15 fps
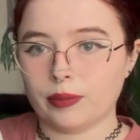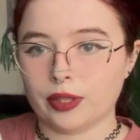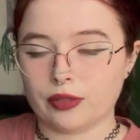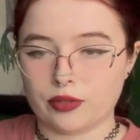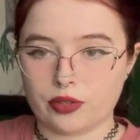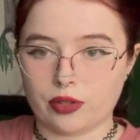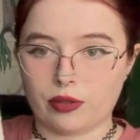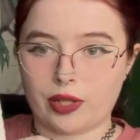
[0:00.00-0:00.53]

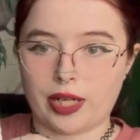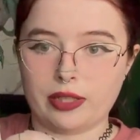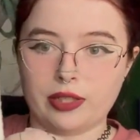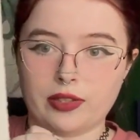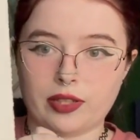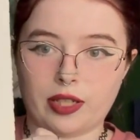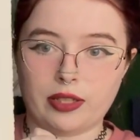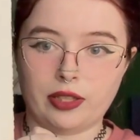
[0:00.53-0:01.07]
So I
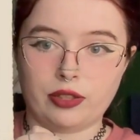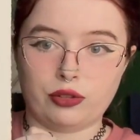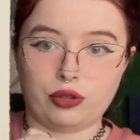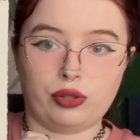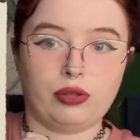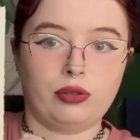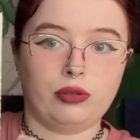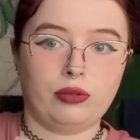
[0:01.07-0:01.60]
decided
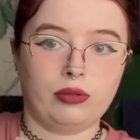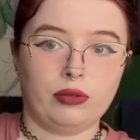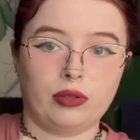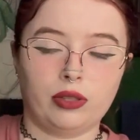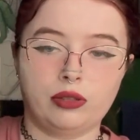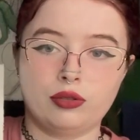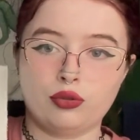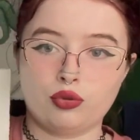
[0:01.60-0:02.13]
to
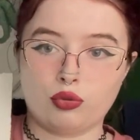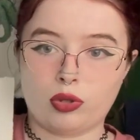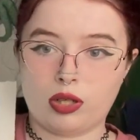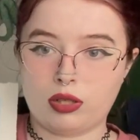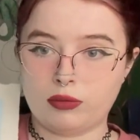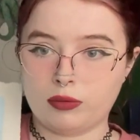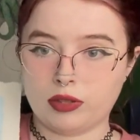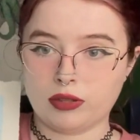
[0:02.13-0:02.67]
draw
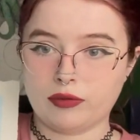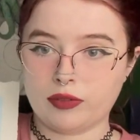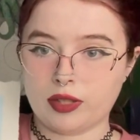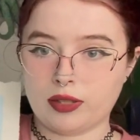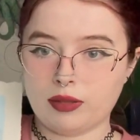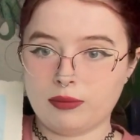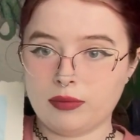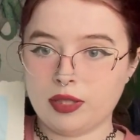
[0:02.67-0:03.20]
one of
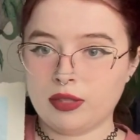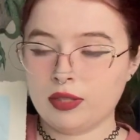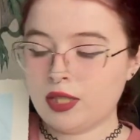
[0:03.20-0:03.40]
them